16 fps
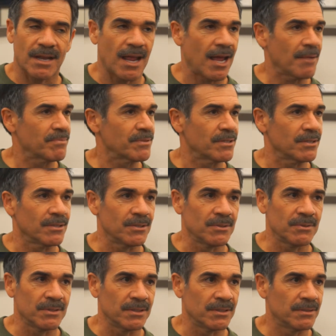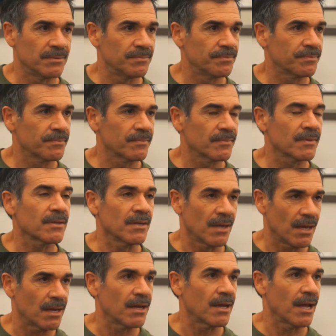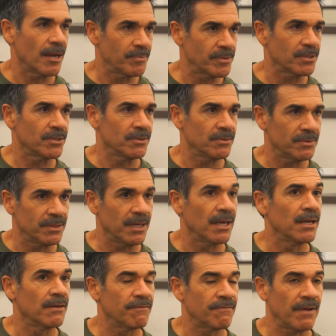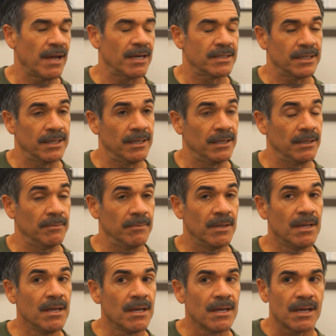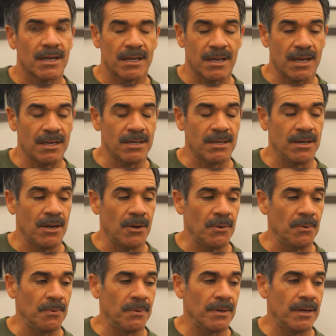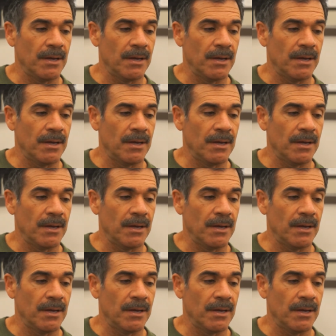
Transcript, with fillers: and absolutely, and all that. Yeah, absolutely, and in fact, um, it, you know,